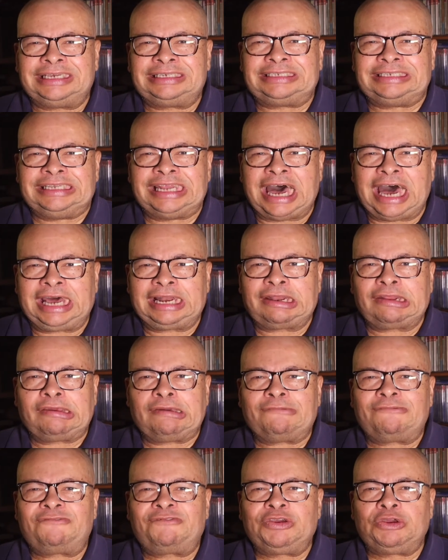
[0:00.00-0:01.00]
is not
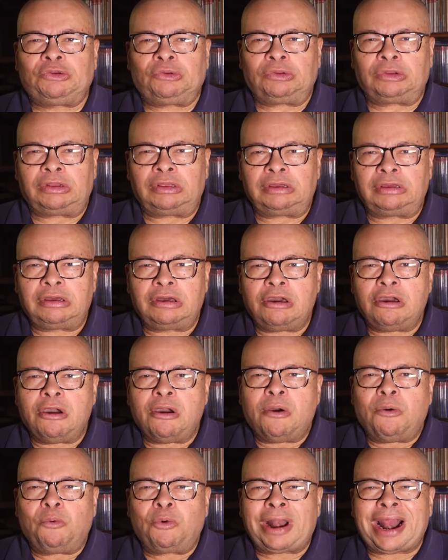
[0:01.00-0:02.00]
futile.
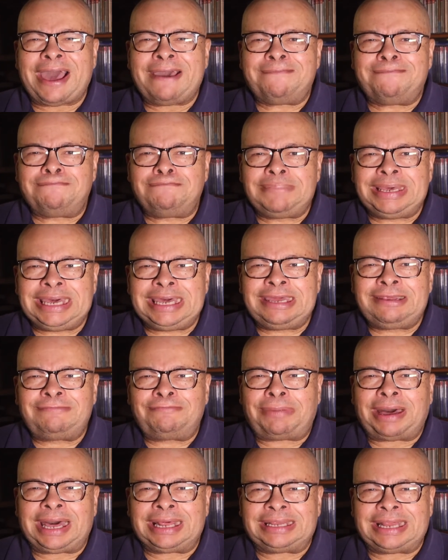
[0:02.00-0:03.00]
What I
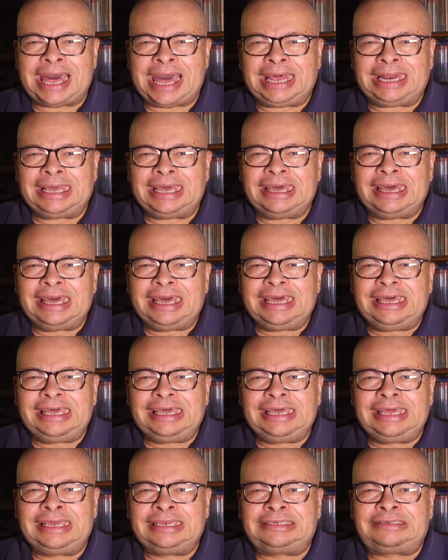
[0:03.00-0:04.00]
mean by that
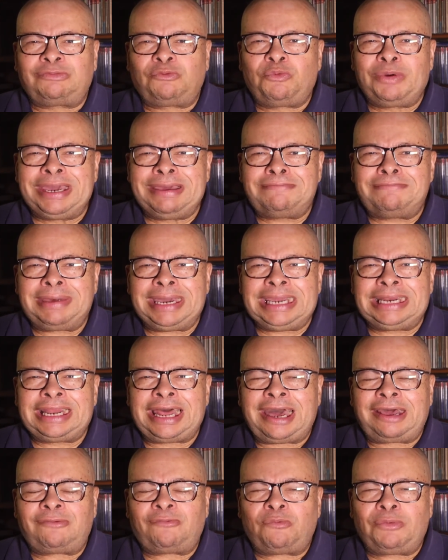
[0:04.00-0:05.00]
is we may
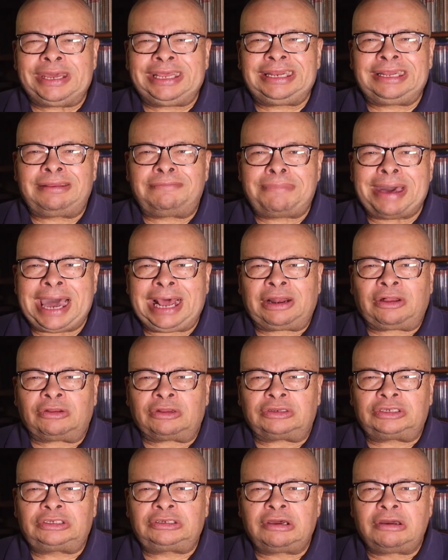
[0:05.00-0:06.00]
not win the
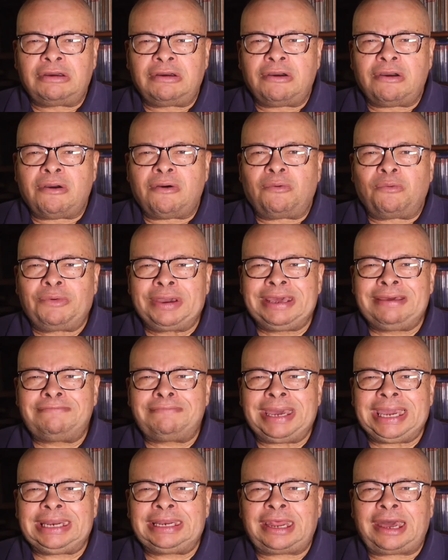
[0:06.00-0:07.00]
battles. We
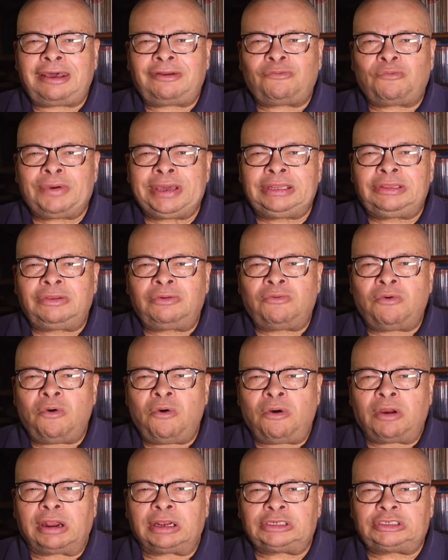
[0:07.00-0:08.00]
may not win the
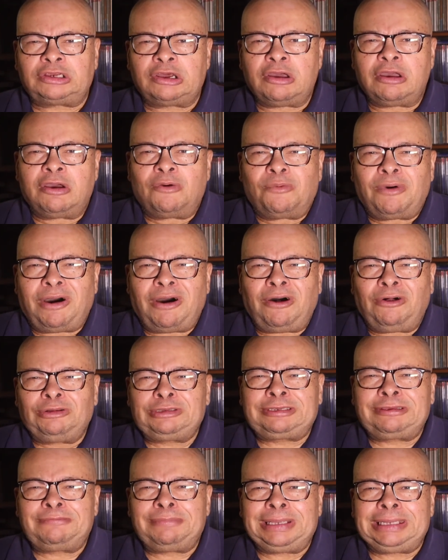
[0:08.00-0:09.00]
wars. We'll
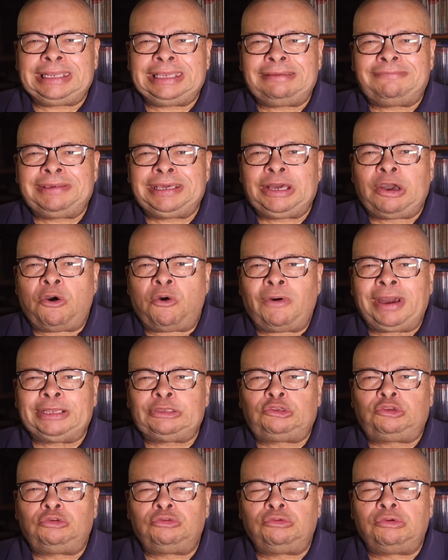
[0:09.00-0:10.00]
ultimately be
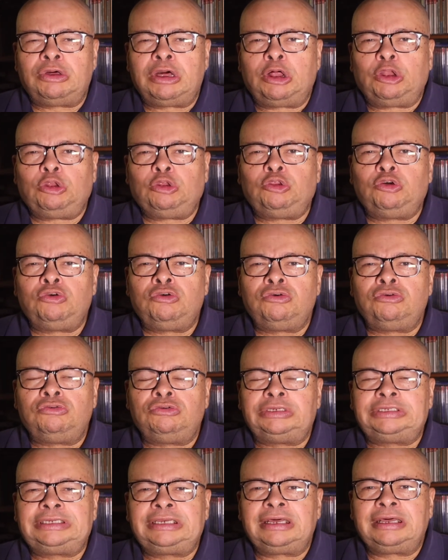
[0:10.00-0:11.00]
going to
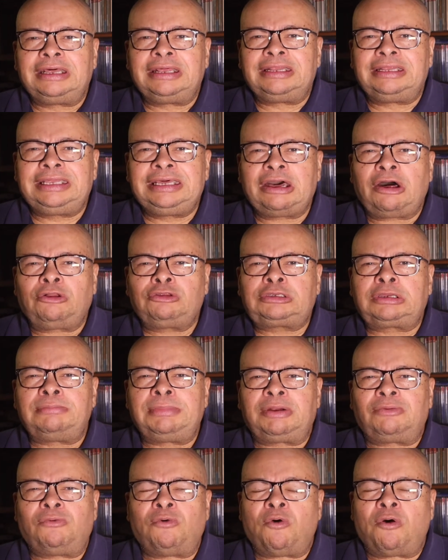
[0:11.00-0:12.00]
lose the
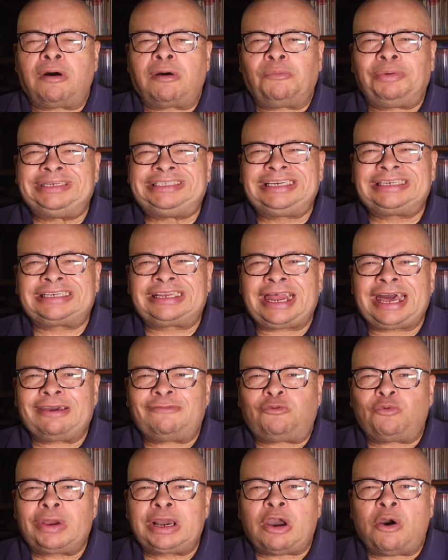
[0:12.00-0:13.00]
ultimate war, which is
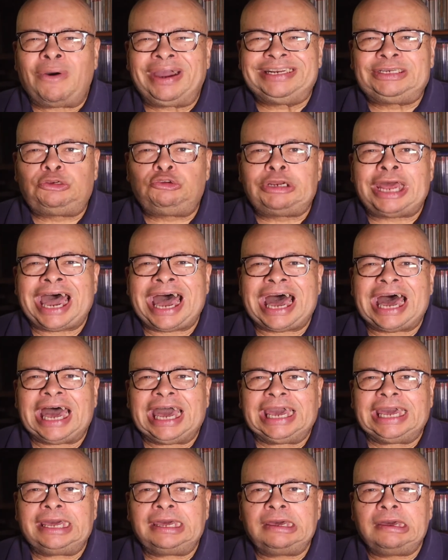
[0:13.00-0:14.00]
life. We're going to
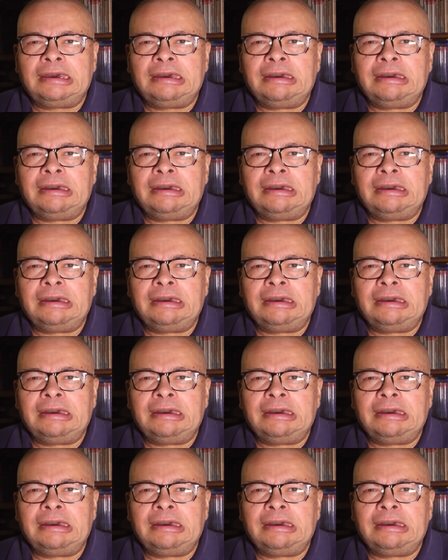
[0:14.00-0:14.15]
die.